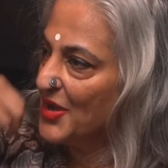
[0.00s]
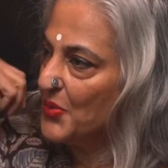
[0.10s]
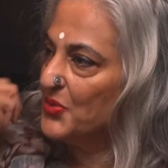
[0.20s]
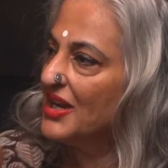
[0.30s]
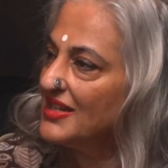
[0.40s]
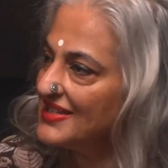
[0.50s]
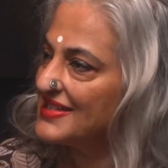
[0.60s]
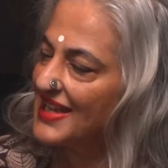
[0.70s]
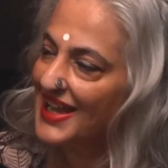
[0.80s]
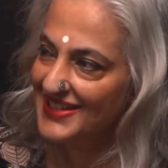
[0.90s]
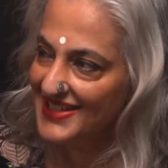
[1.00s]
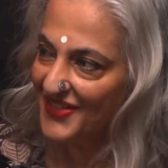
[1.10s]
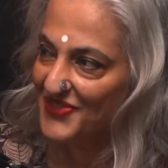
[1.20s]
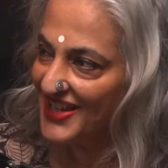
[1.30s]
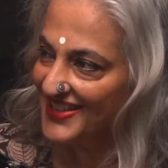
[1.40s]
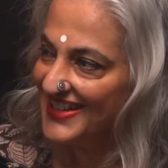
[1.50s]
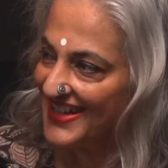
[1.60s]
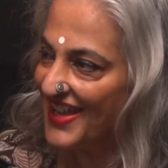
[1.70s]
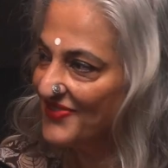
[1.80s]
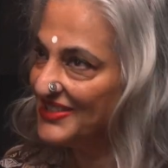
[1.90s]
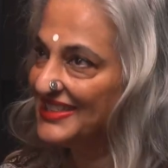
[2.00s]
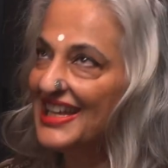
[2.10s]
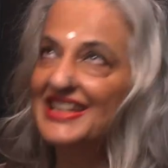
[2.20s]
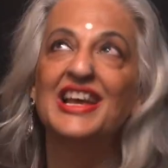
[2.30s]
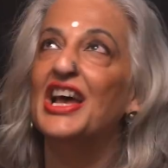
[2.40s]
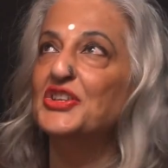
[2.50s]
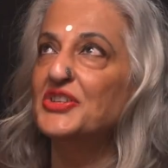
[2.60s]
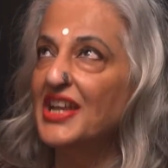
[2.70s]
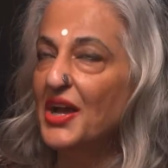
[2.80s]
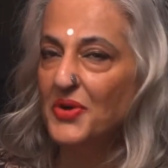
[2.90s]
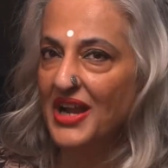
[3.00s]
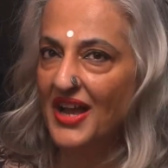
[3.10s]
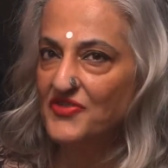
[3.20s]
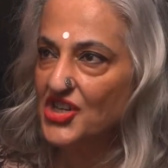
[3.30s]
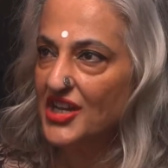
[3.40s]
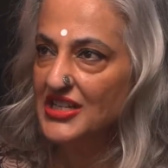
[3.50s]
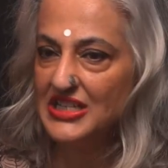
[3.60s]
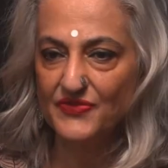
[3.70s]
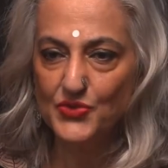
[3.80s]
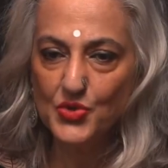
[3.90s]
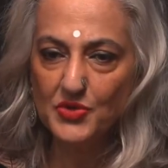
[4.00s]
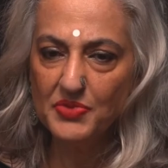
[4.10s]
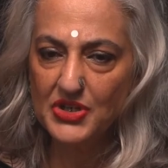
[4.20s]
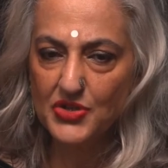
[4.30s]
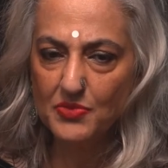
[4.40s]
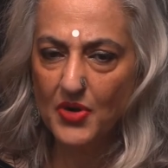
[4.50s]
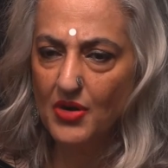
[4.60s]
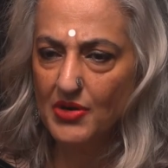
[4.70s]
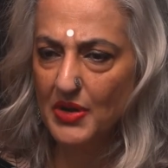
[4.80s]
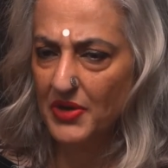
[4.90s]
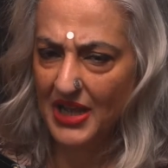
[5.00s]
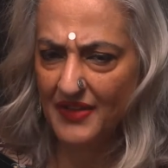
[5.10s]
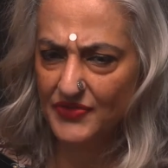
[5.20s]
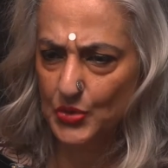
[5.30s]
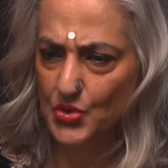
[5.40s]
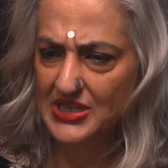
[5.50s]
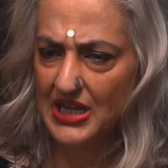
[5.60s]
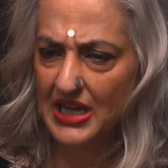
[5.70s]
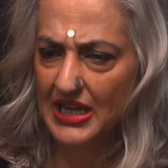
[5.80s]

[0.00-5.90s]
We understand at every other level that today I want to have Chinese food, but tomorrow I want to have dosa.